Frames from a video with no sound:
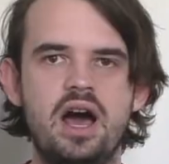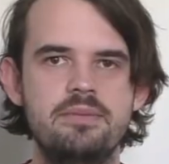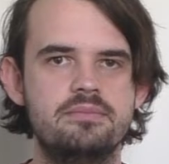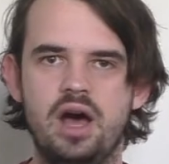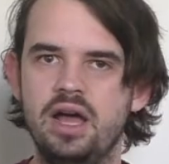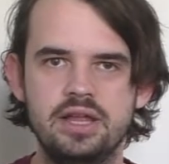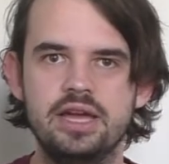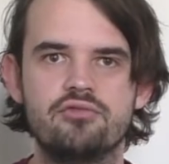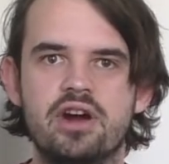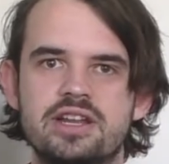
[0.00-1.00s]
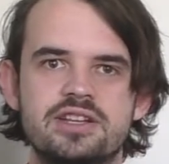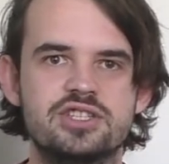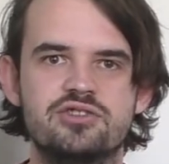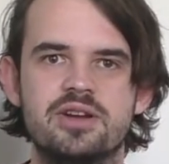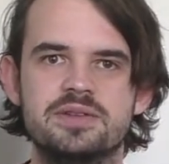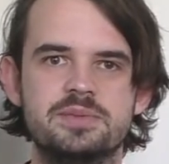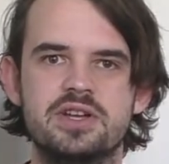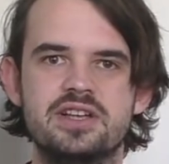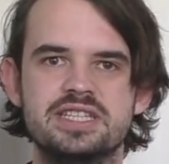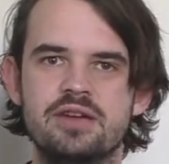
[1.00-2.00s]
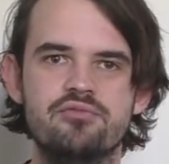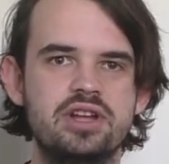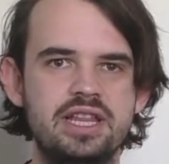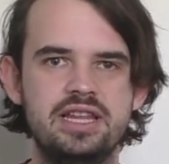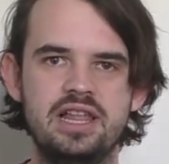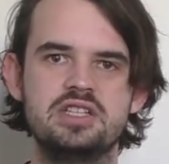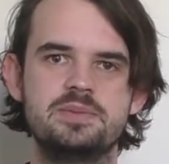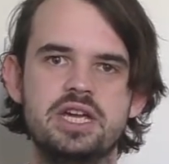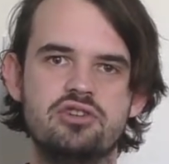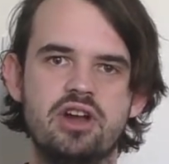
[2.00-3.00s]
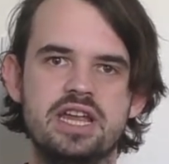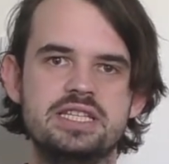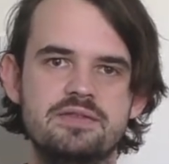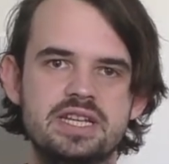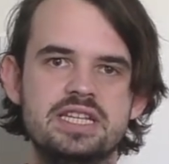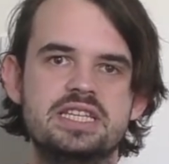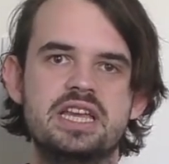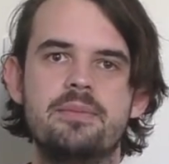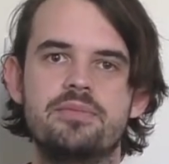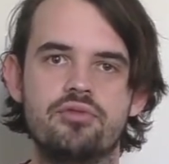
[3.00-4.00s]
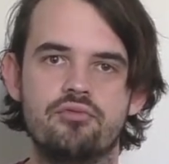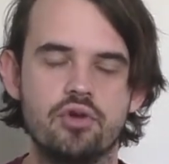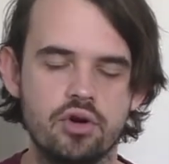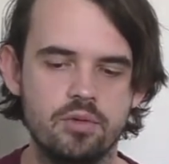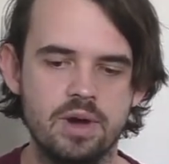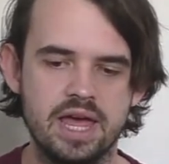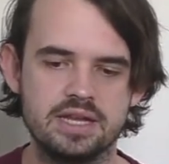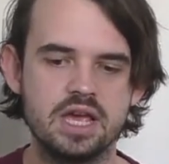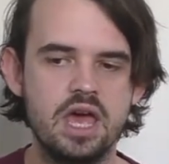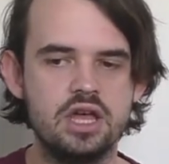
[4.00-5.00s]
I like writing a script because it really allows my creativity to come through and